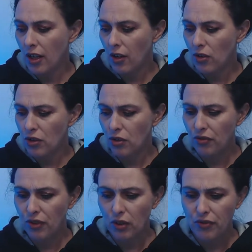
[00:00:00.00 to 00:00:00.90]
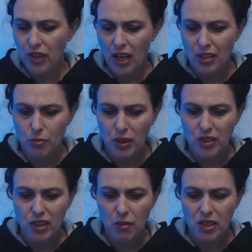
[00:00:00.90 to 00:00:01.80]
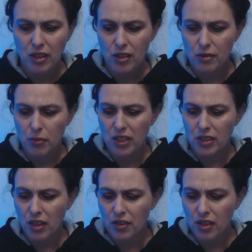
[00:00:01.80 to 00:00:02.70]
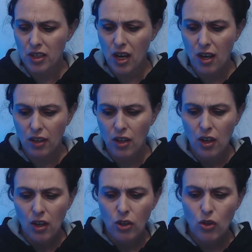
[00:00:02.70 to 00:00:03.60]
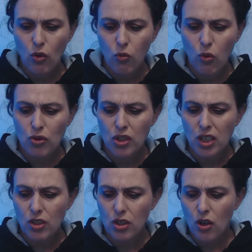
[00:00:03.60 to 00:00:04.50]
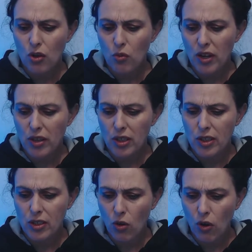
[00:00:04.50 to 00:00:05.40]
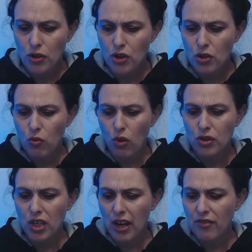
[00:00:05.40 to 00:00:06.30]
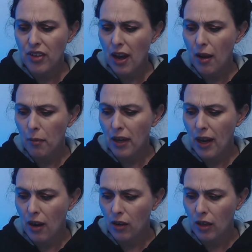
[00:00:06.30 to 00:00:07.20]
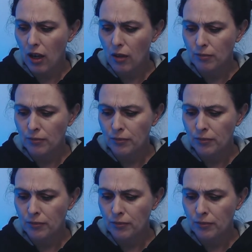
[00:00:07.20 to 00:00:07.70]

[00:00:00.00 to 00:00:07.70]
And I do feel if there has been something that has been done in the dark, you're wanting to know where this goes. You want to have your happy outcome.